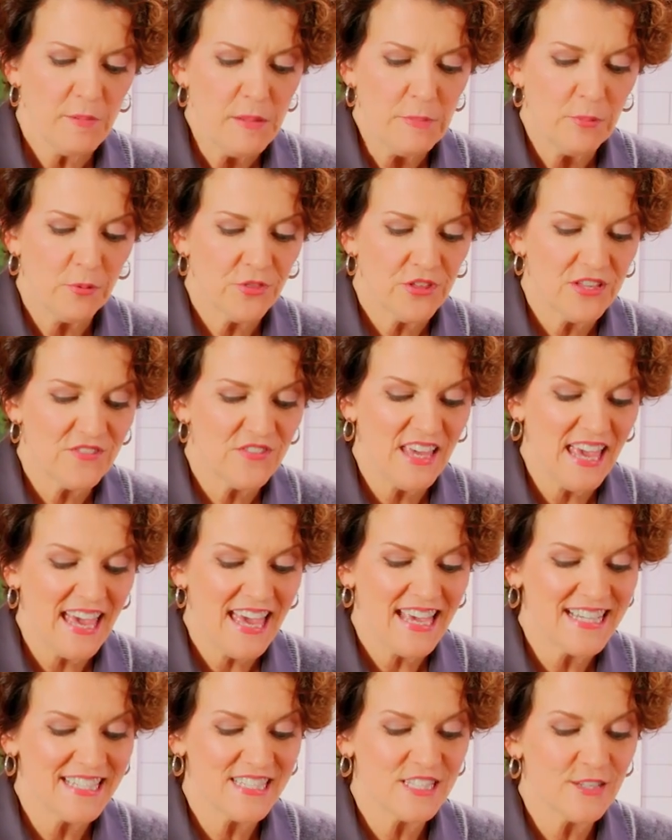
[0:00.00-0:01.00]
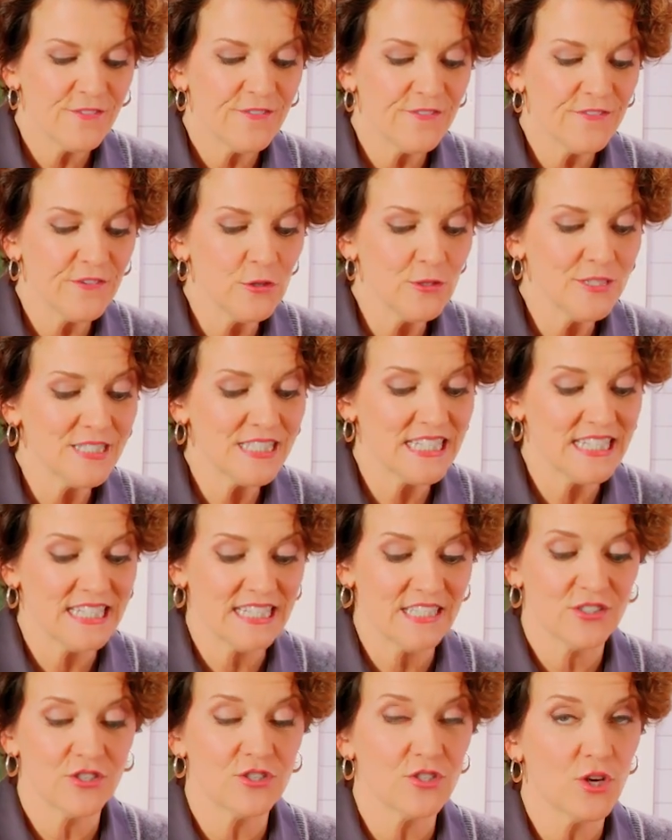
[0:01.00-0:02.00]
of people think the egg is the first
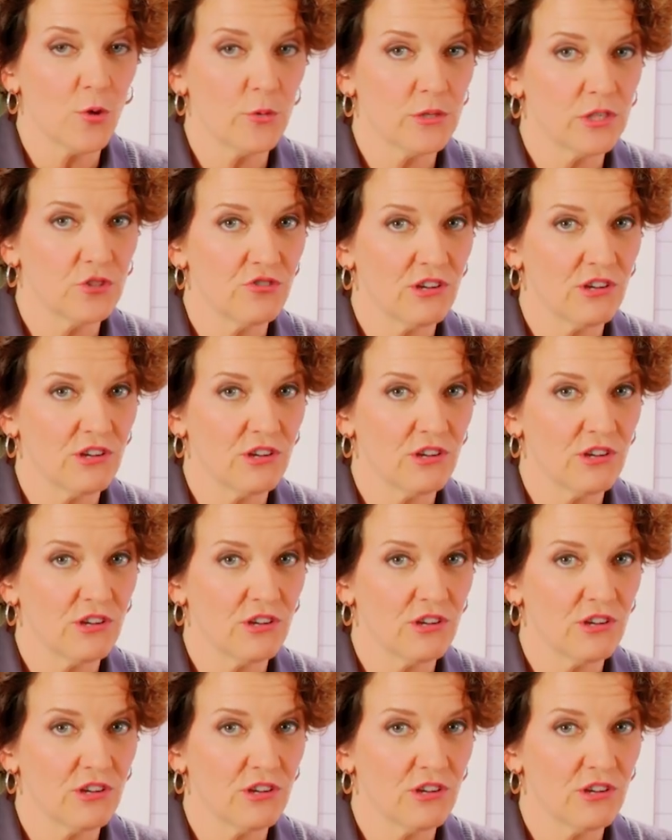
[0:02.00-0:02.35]
thing to go in a